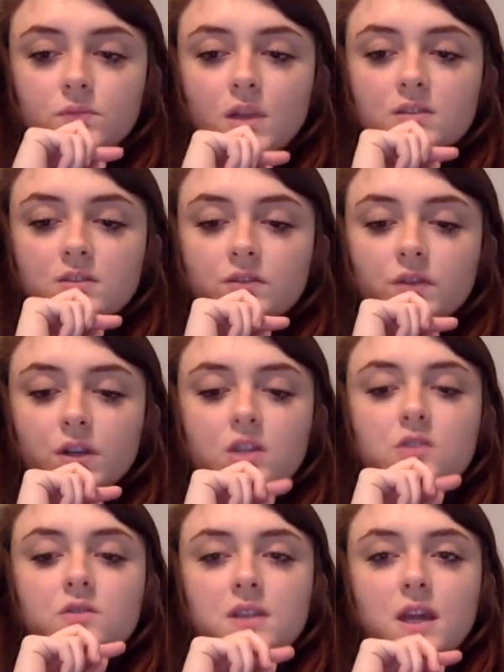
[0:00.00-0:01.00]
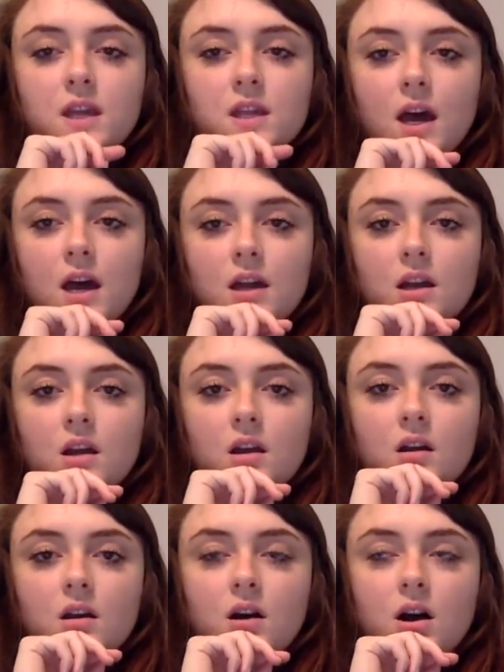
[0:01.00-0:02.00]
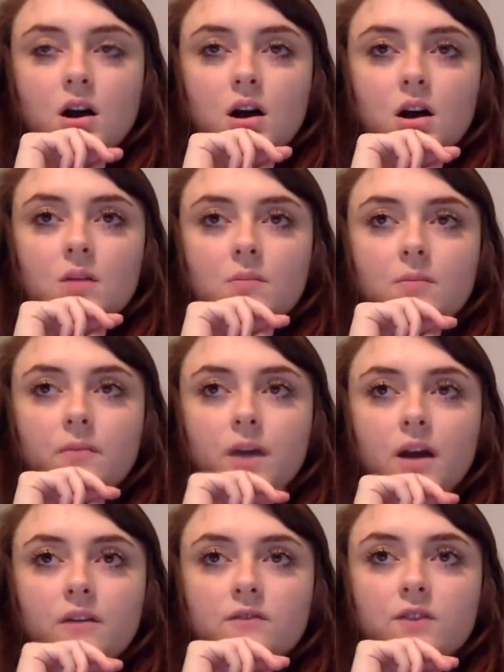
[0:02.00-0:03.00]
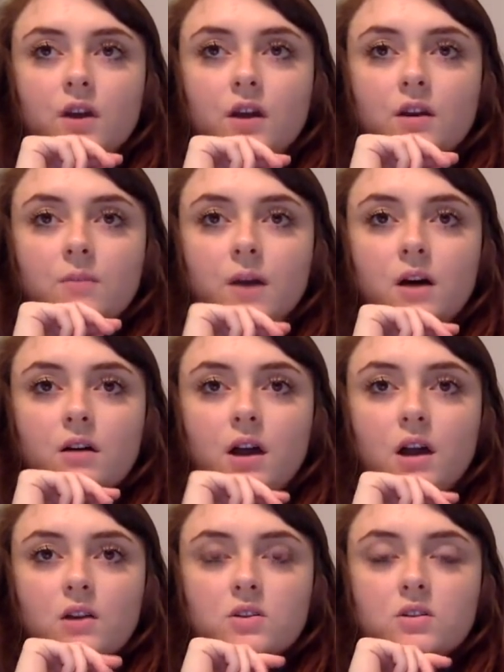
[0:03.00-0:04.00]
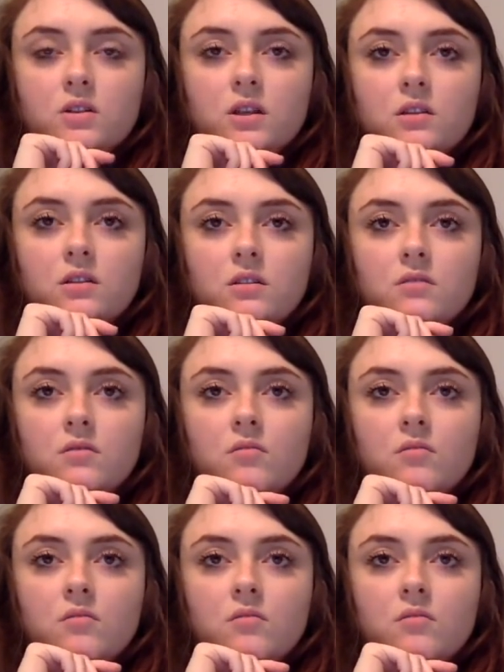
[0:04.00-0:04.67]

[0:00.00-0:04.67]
it's funny you say that. I've thought about actually